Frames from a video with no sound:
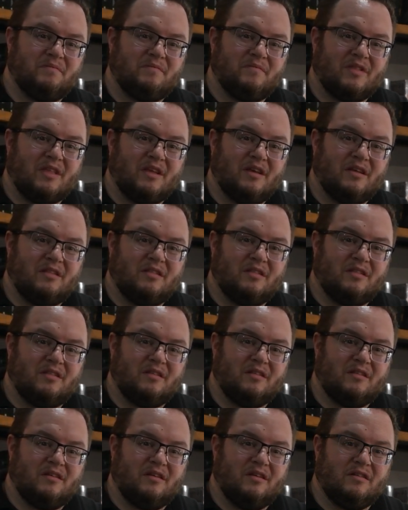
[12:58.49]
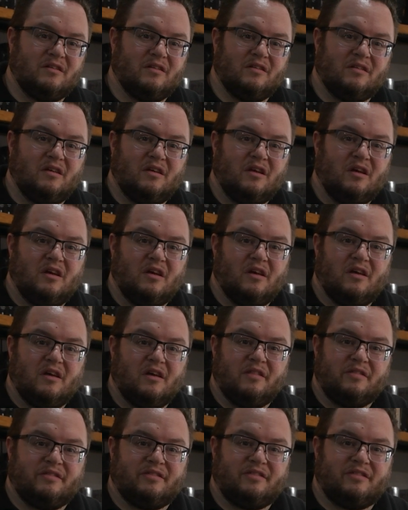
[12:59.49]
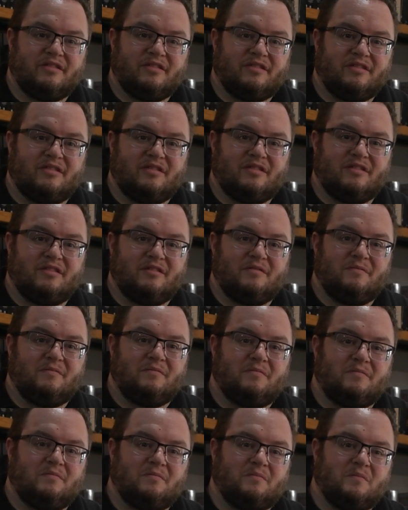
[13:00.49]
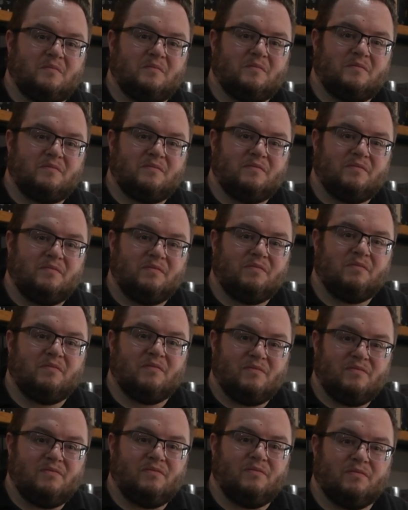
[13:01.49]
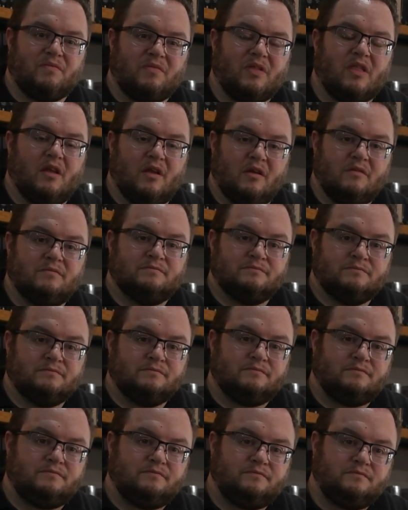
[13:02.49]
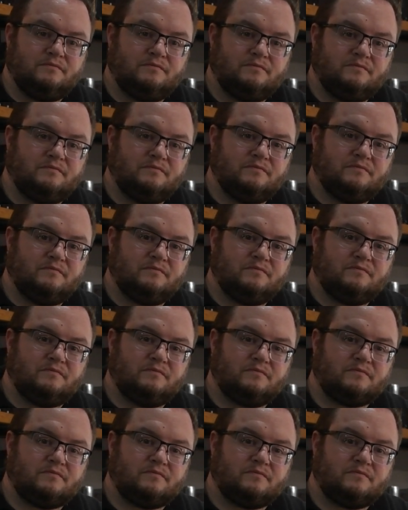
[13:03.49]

Yeah, with all the expansions and stuff like that. Also, the replayability in these kind of games, you can always change up the